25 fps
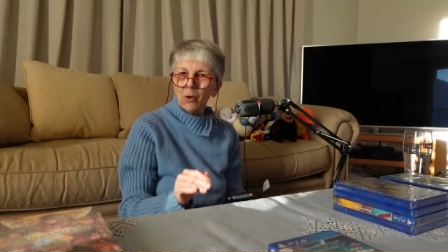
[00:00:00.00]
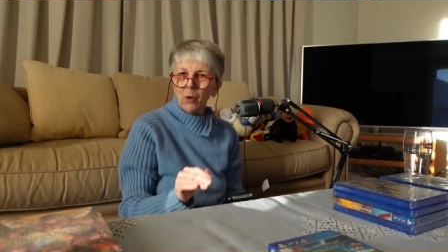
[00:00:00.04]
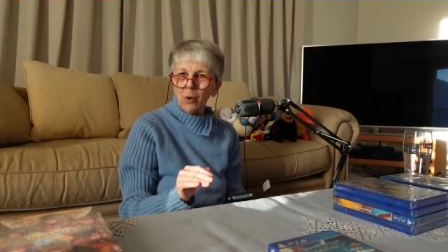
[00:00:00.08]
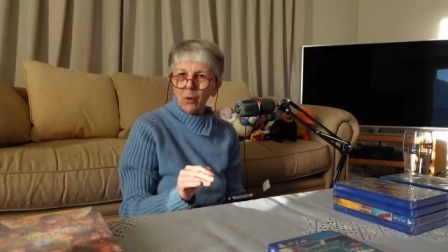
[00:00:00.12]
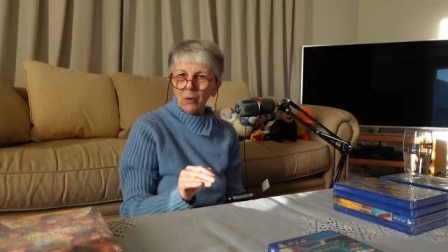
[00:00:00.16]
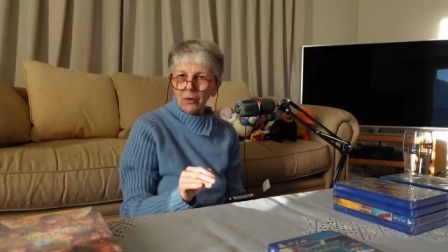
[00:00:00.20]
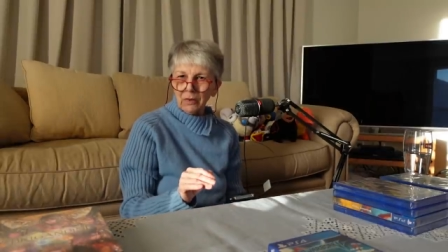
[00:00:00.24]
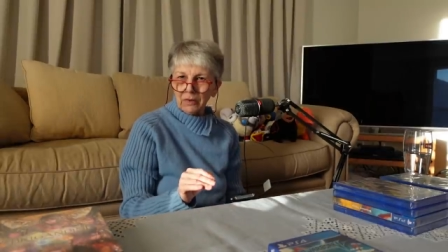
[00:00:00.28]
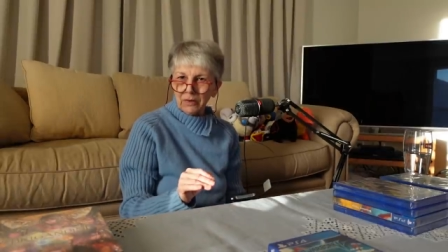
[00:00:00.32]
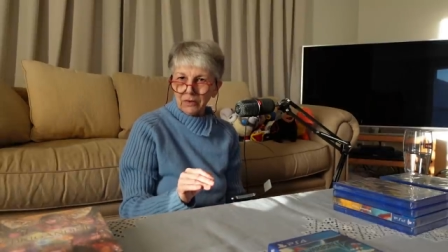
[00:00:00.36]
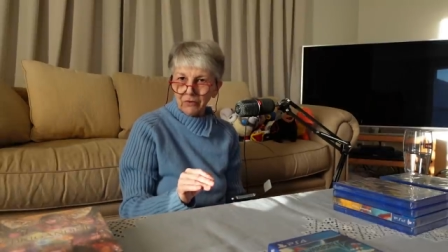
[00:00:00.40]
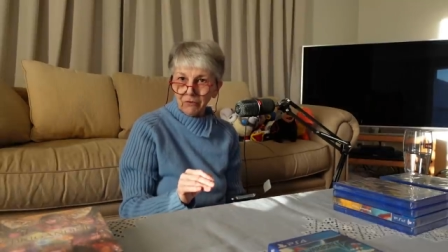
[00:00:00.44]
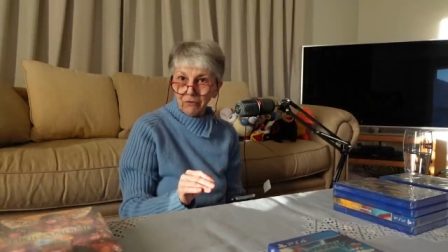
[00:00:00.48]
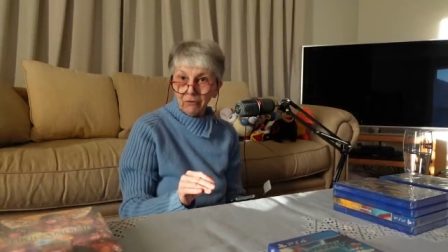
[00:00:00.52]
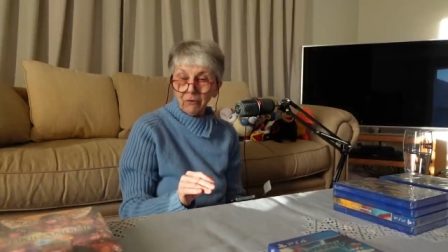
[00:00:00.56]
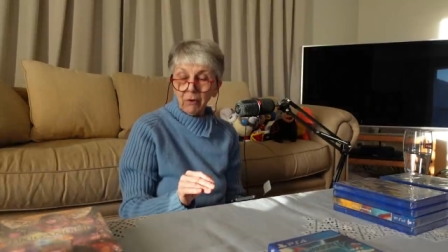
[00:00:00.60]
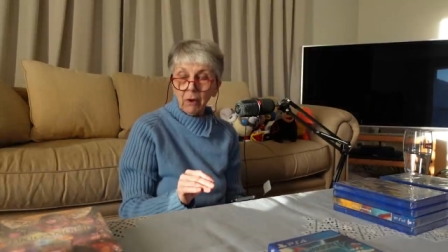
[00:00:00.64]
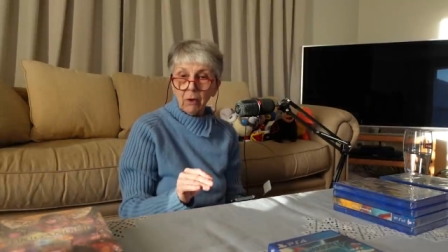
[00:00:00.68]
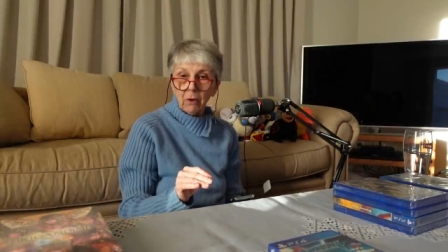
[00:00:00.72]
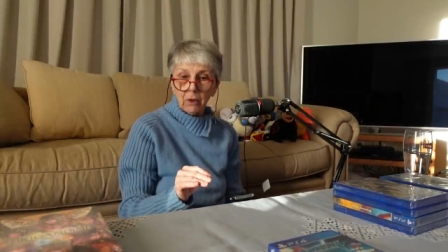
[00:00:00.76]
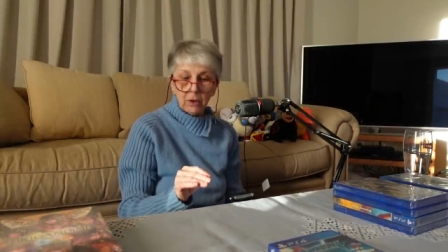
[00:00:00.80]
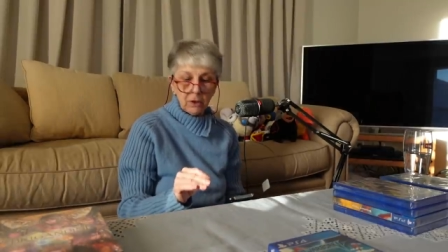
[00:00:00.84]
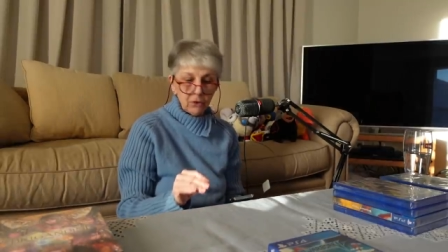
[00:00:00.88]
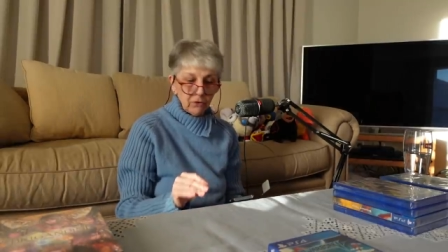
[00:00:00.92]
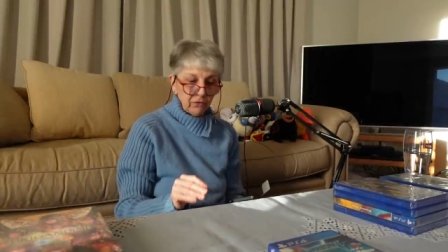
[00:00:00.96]
on the
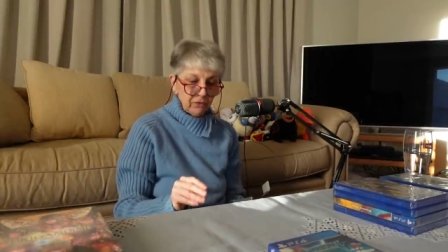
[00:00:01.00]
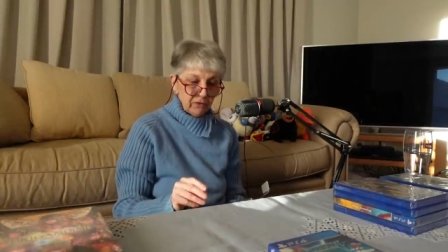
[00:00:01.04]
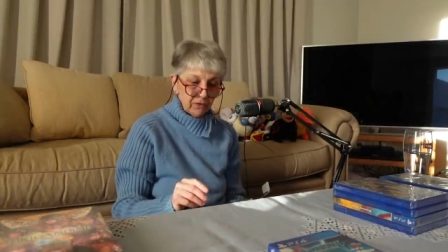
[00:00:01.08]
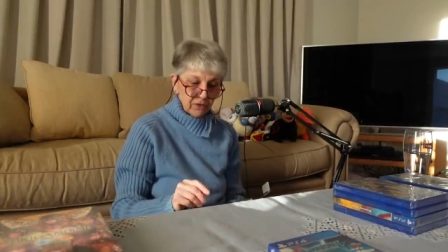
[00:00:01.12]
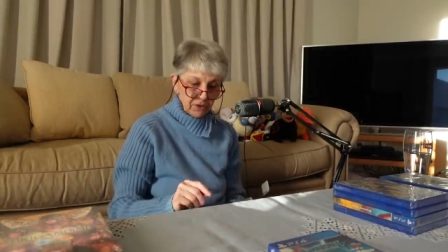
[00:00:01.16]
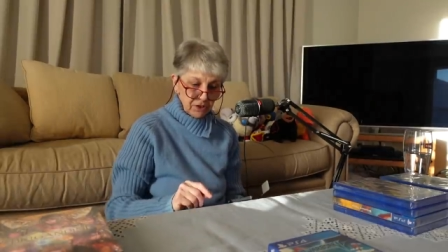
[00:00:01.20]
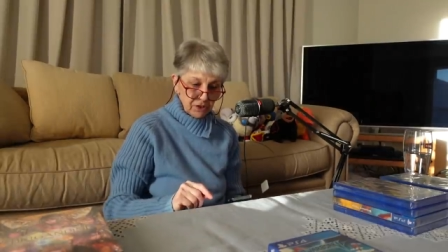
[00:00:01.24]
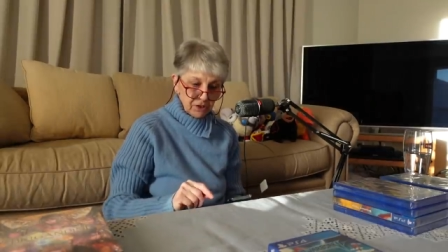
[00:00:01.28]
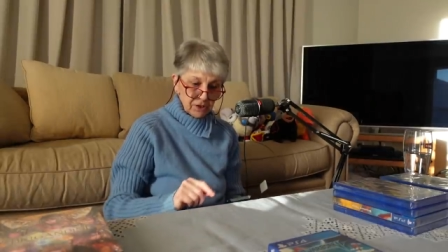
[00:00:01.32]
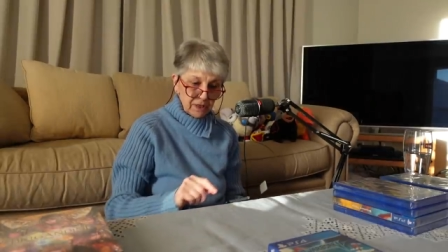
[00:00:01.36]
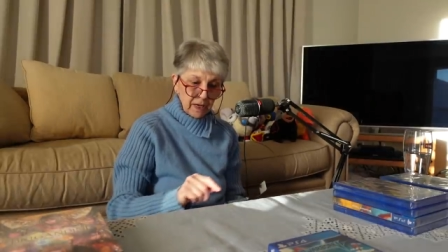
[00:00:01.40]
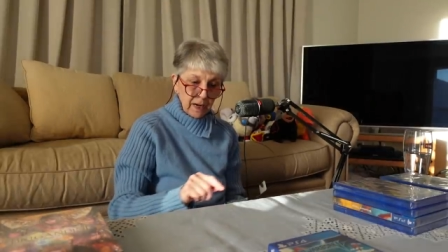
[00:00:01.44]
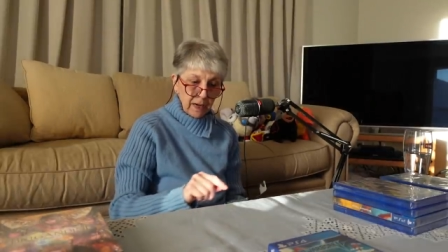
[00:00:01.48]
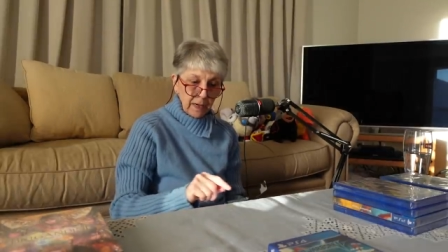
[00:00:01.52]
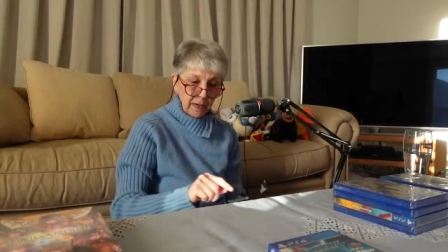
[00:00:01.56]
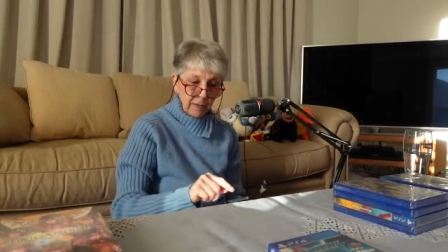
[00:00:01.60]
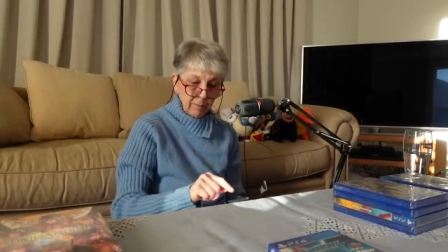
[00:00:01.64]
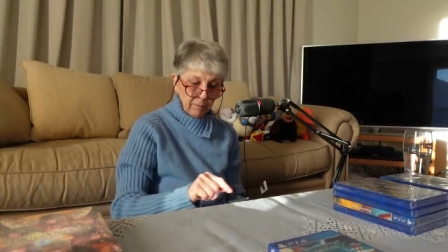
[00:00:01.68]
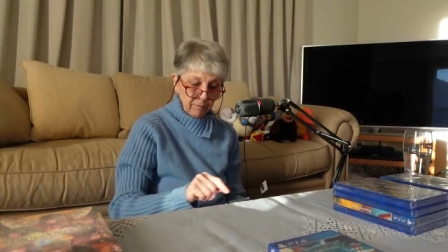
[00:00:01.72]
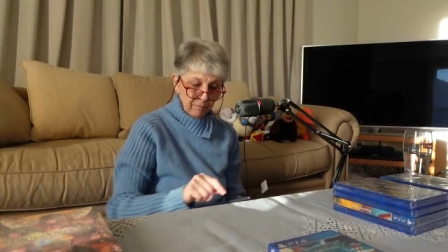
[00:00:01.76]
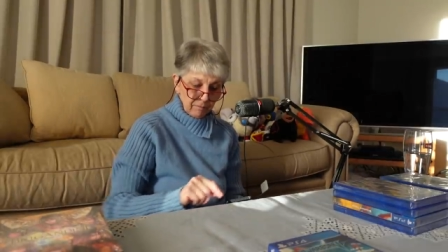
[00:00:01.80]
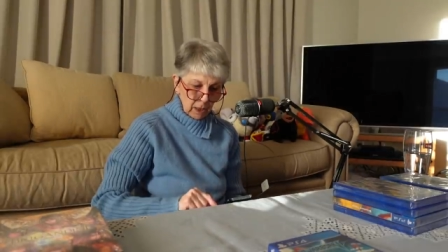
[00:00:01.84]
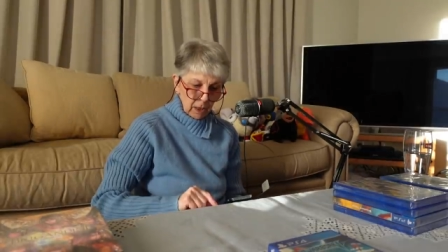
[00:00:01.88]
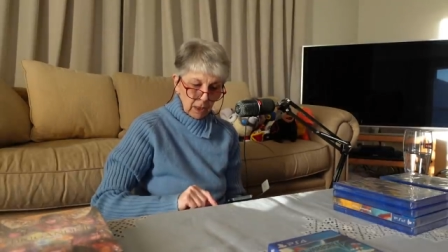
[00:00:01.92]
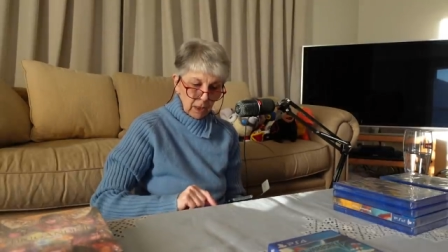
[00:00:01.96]
side of this game.